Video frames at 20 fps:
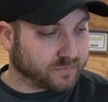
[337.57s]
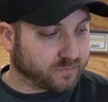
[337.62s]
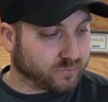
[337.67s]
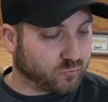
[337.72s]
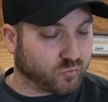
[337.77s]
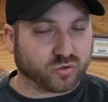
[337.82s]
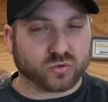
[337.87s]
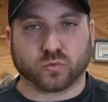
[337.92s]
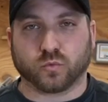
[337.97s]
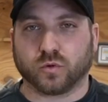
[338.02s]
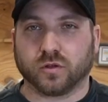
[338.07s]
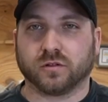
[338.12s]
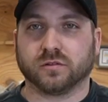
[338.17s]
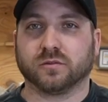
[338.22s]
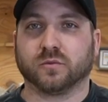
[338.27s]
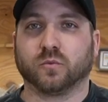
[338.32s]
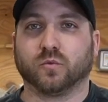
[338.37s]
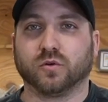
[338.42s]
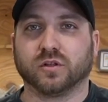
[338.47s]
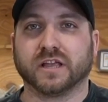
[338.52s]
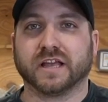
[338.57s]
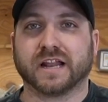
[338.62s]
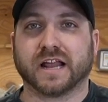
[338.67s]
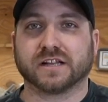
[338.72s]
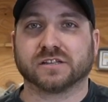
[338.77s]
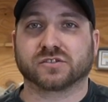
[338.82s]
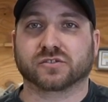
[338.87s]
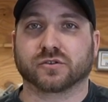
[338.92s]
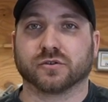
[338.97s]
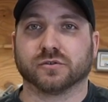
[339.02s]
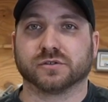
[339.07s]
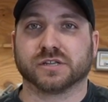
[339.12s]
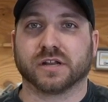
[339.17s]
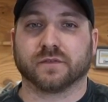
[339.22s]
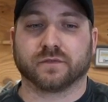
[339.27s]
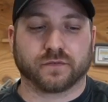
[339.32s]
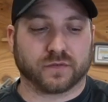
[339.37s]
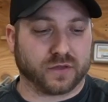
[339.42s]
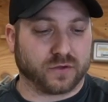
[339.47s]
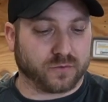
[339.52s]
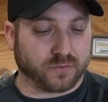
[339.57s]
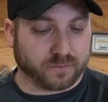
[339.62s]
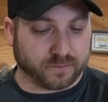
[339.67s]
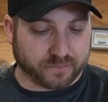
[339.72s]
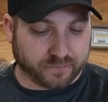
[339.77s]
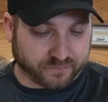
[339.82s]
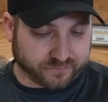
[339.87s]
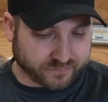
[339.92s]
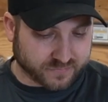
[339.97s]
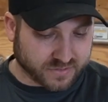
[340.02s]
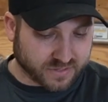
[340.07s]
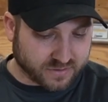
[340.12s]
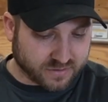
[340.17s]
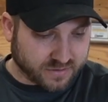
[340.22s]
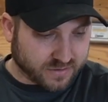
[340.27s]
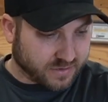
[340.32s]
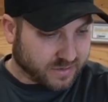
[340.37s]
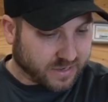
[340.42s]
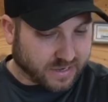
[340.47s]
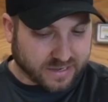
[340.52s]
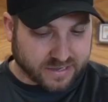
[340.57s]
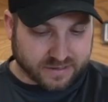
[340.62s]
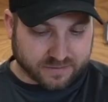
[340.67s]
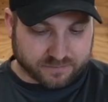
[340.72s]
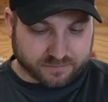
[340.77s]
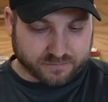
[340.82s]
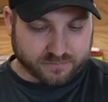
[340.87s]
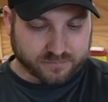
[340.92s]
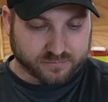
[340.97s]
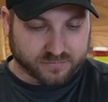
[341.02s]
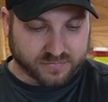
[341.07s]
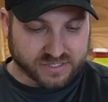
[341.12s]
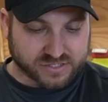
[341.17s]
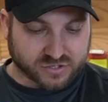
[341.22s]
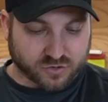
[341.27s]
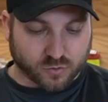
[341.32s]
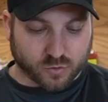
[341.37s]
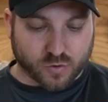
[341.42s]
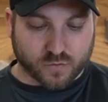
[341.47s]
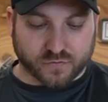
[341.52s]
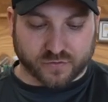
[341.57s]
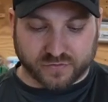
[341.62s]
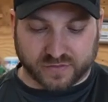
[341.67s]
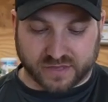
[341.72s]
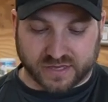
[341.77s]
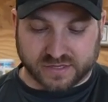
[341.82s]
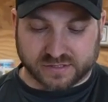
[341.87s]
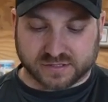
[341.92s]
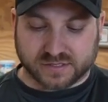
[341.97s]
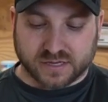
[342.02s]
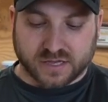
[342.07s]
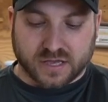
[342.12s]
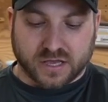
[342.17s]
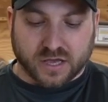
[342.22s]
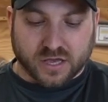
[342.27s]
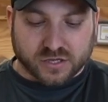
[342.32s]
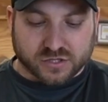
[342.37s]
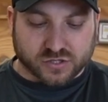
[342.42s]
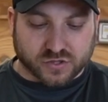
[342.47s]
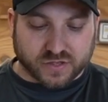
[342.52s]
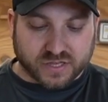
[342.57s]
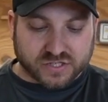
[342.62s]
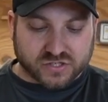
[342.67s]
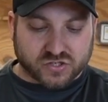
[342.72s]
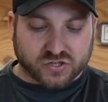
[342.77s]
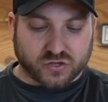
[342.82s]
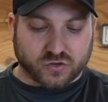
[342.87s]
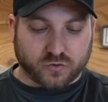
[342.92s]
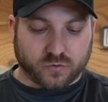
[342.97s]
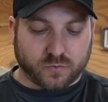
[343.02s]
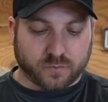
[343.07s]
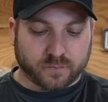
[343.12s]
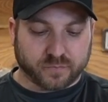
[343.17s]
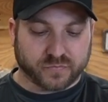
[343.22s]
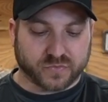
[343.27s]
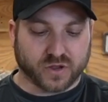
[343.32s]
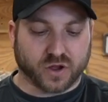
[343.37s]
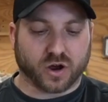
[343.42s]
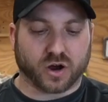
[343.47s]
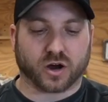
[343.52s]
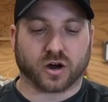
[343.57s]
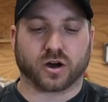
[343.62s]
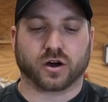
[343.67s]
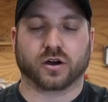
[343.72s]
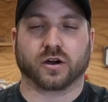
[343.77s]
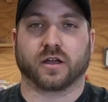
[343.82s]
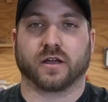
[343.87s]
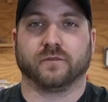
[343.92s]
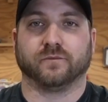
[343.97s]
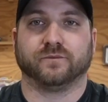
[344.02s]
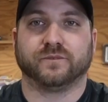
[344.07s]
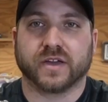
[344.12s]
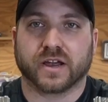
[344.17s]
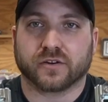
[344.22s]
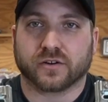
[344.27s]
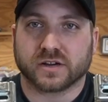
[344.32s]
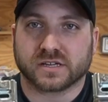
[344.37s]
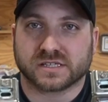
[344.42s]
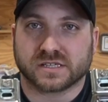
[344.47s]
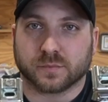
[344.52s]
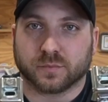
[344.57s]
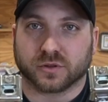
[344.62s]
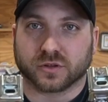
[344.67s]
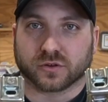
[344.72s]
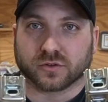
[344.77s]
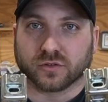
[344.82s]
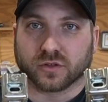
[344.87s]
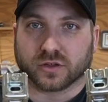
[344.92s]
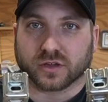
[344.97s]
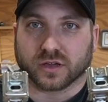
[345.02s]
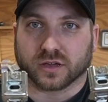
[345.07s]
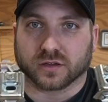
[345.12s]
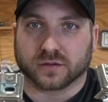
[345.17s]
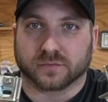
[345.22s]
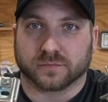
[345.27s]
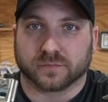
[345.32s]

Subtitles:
we'll hit on screws in a few. Let's go over these. So these two are very similar looking.